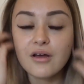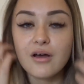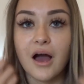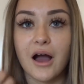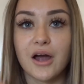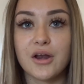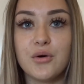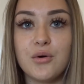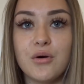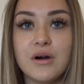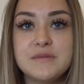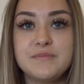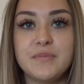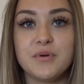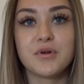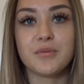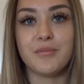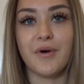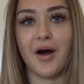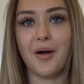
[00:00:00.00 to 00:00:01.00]
I can always
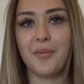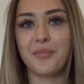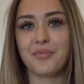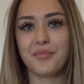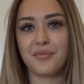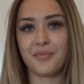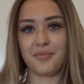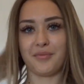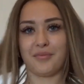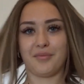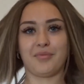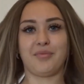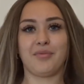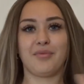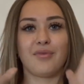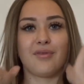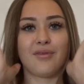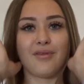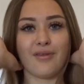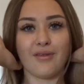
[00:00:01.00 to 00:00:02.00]
build them up.
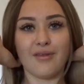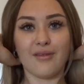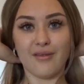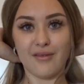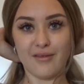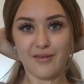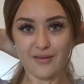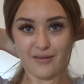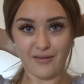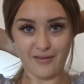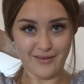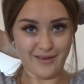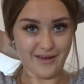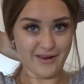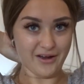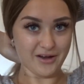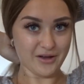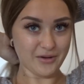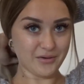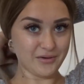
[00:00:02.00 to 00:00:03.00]

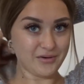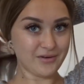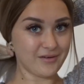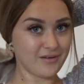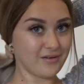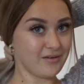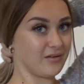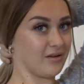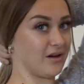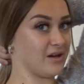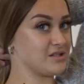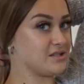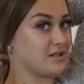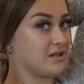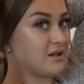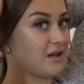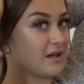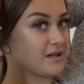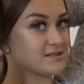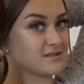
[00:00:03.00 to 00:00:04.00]
And I
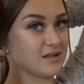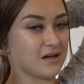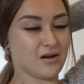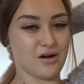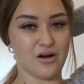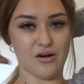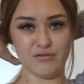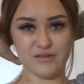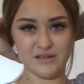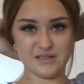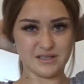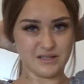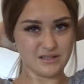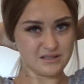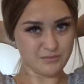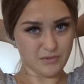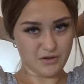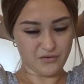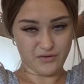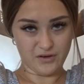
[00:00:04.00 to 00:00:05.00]
should like start, obviously
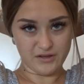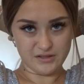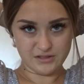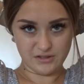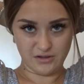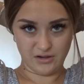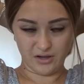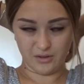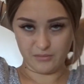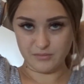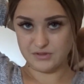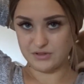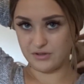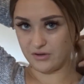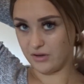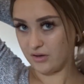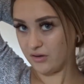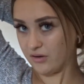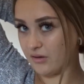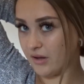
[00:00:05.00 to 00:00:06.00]
this is my first time,
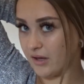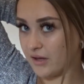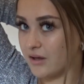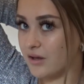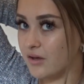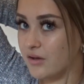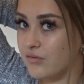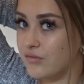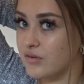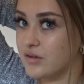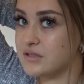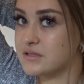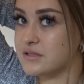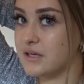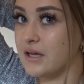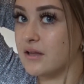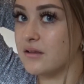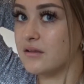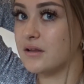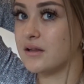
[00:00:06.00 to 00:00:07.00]
so like if you've
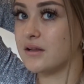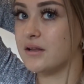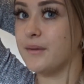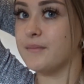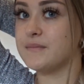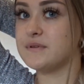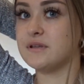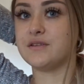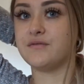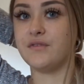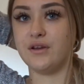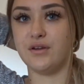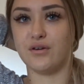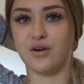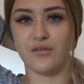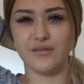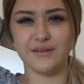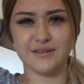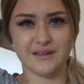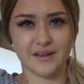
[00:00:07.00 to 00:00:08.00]
seen the clips in this video,
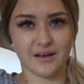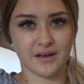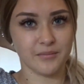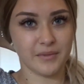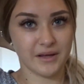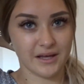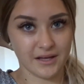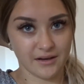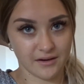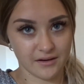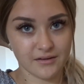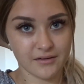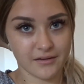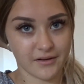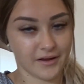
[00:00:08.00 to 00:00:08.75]
obviously they can be hidden.